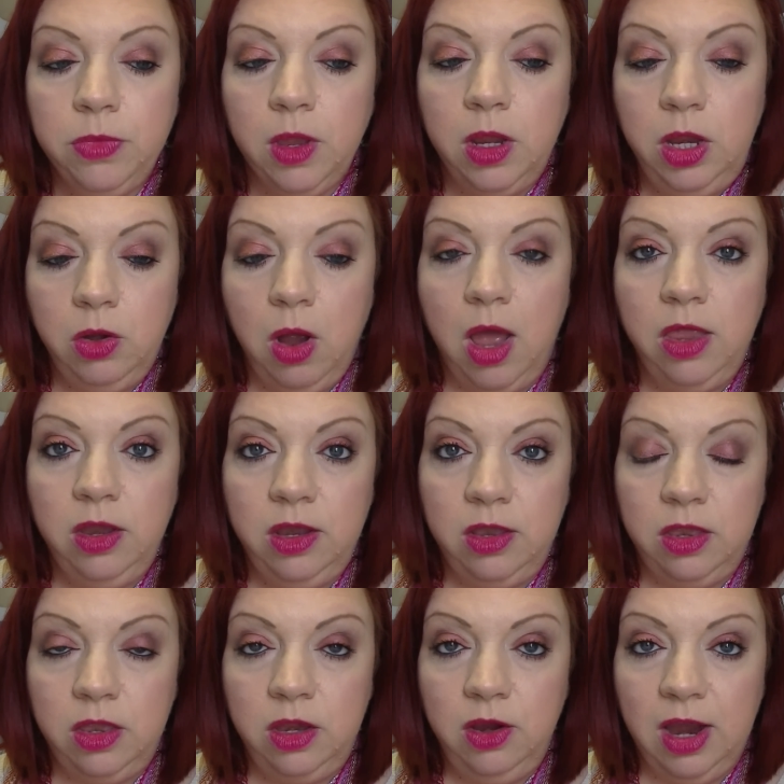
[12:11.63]
you know, all
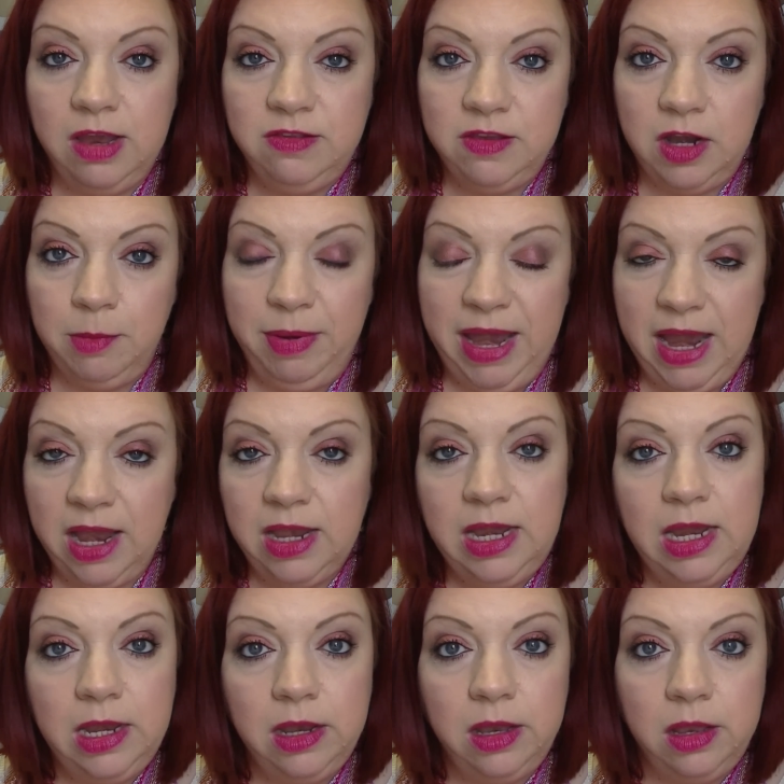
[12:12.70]
you guys that are
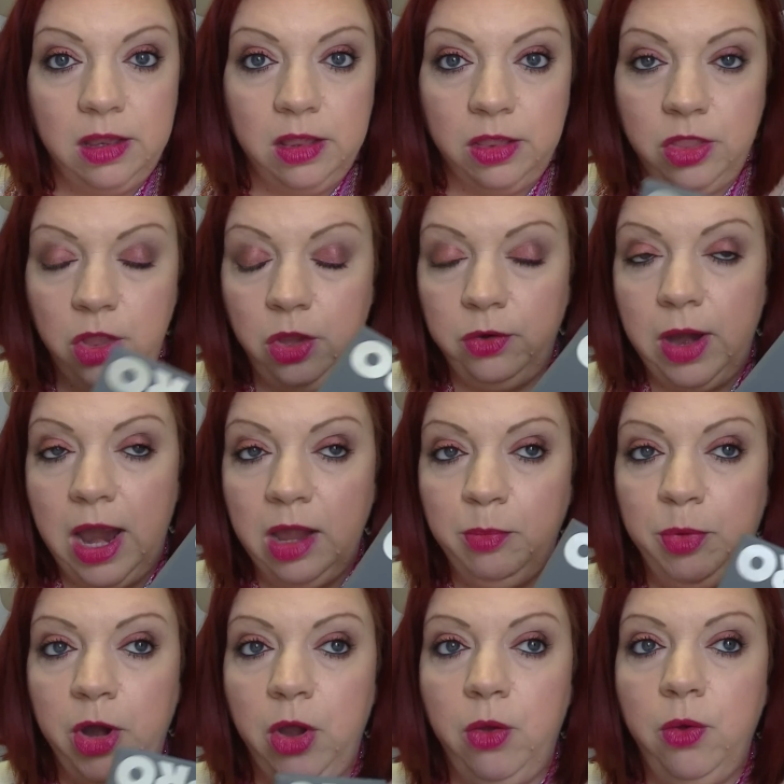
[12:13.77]
panning the Lorac
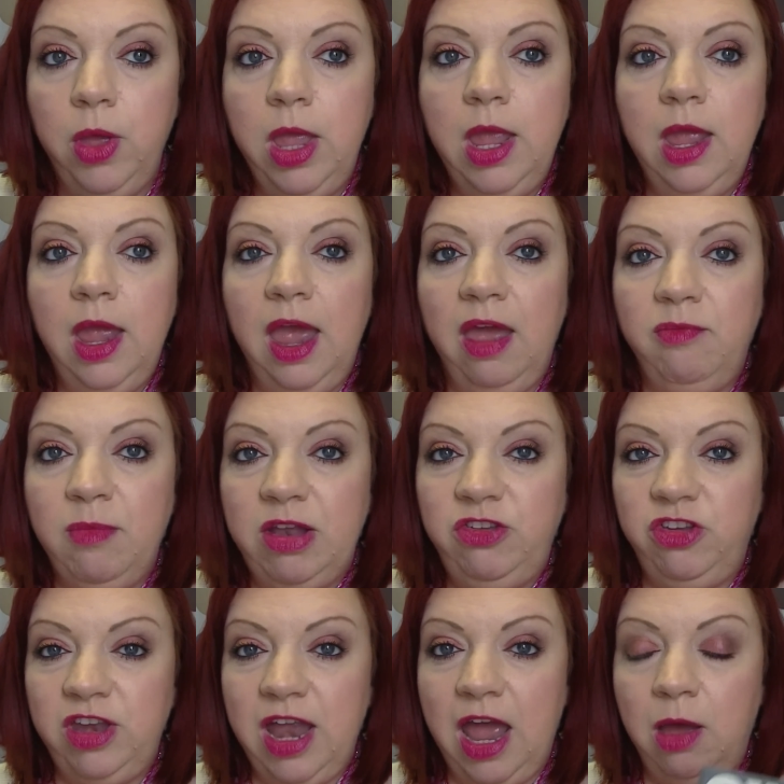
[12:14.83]
Pro have
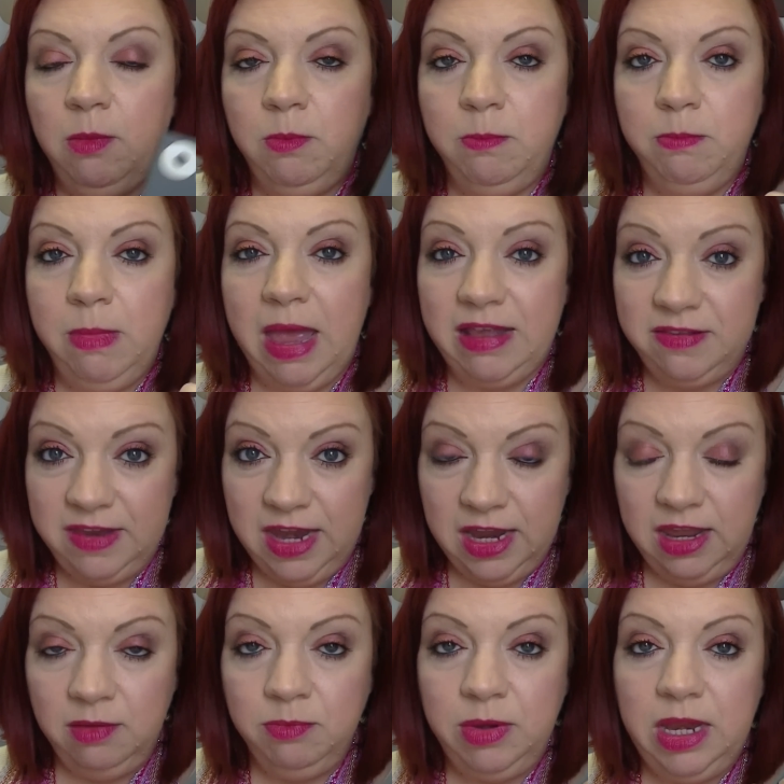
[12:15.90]
mentioned how messy it
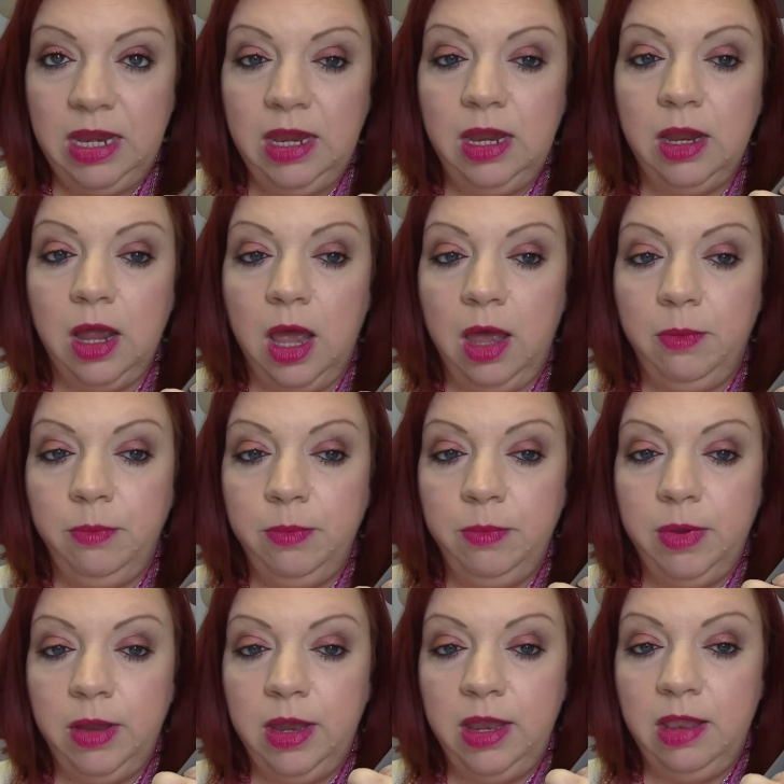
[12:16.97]
can be um,
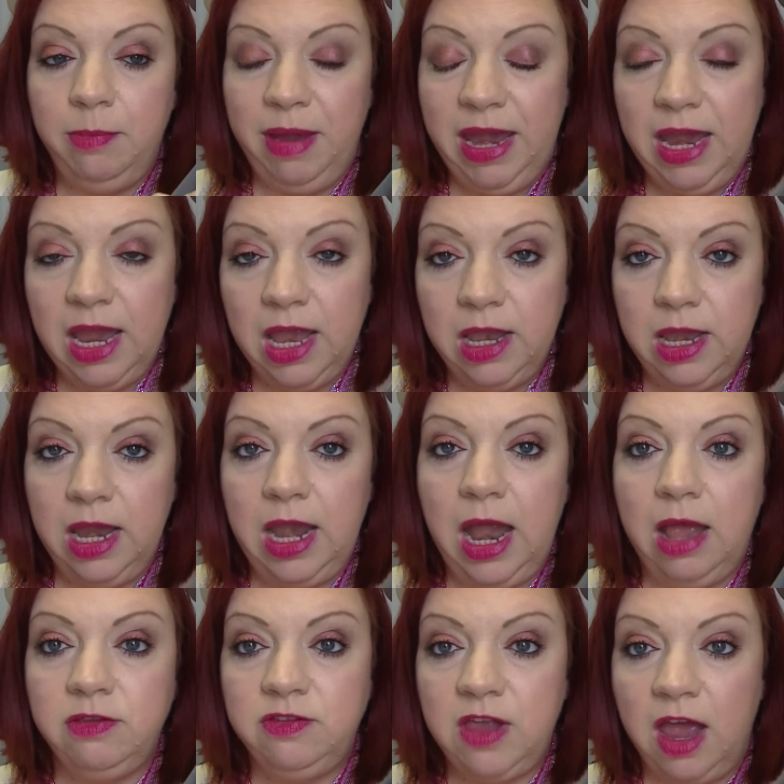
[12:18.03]
in the pan and
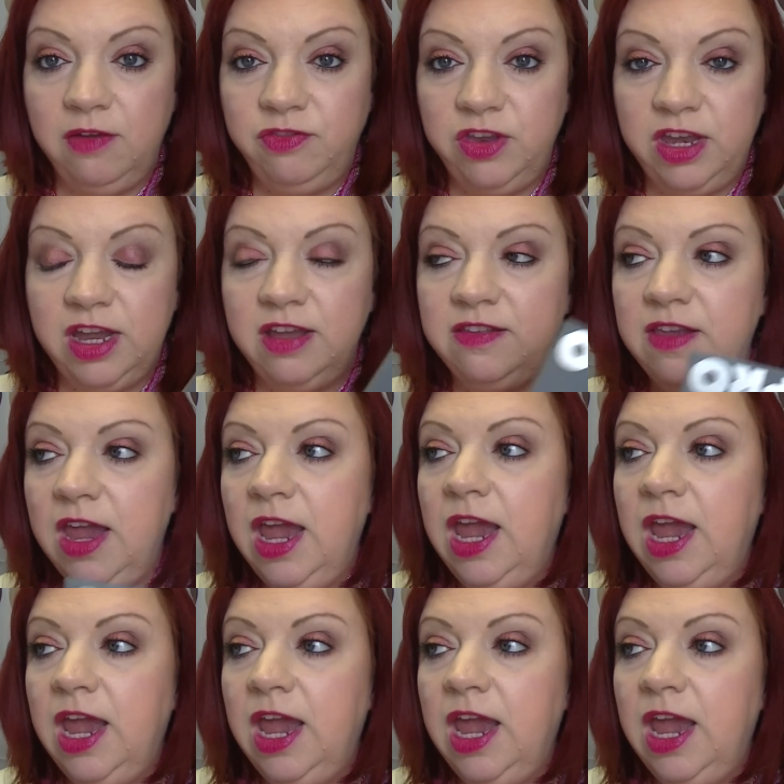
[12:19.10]
how soft it is.